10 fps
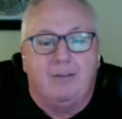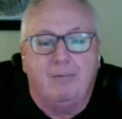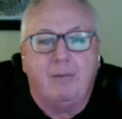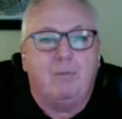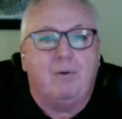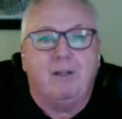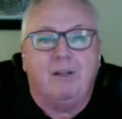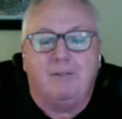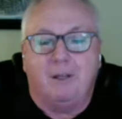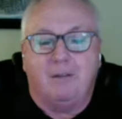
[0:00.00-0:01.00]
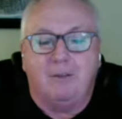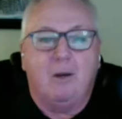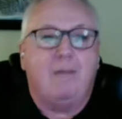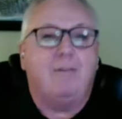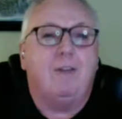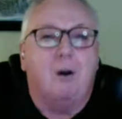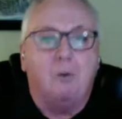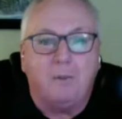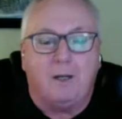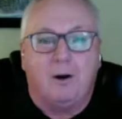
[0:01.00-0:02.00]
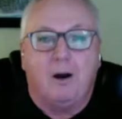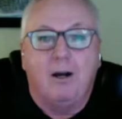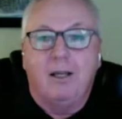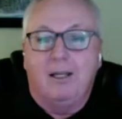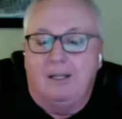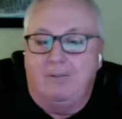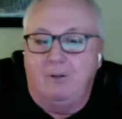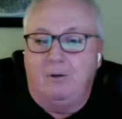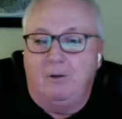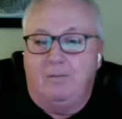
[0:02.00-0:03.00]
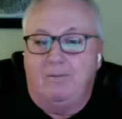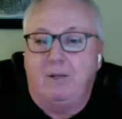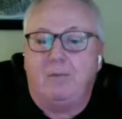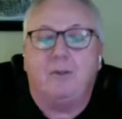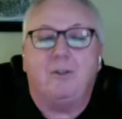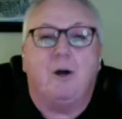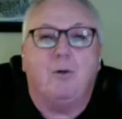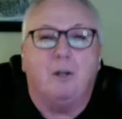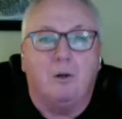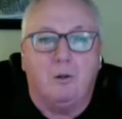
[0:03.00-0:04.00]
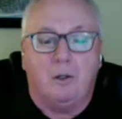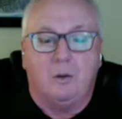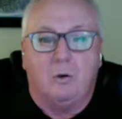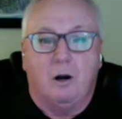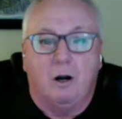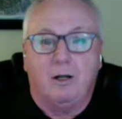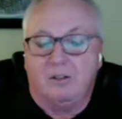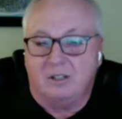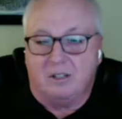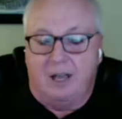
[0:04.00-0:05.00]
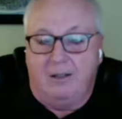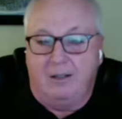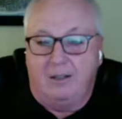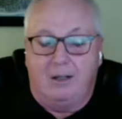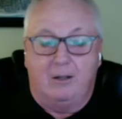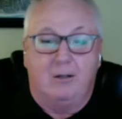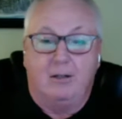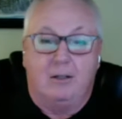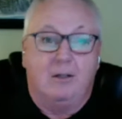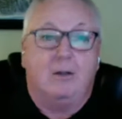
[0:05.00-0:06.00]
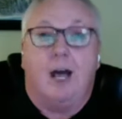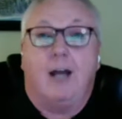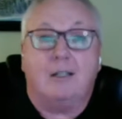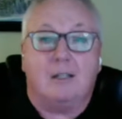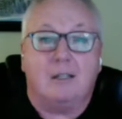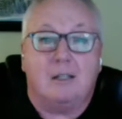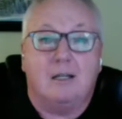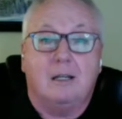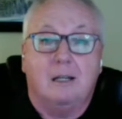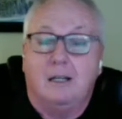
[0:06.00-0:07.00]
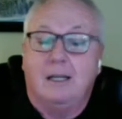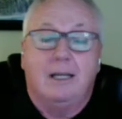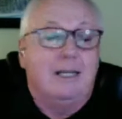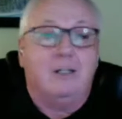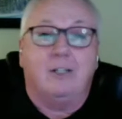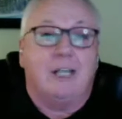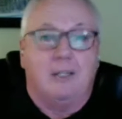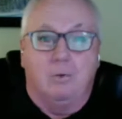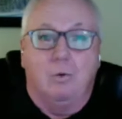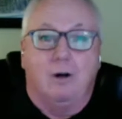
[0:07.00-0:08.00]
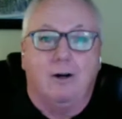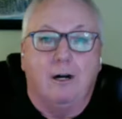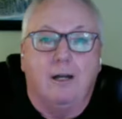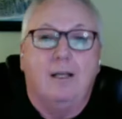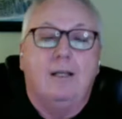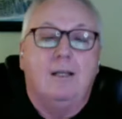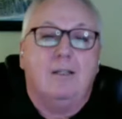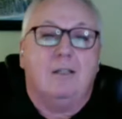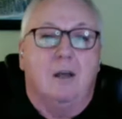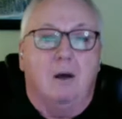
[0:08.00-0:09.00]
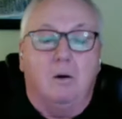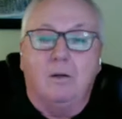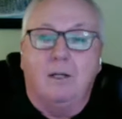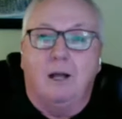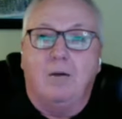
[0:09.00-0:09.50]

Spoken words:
But if you have no PR, if people don't know who you are, you're silent, you're non-existent, you're dead in the water. So,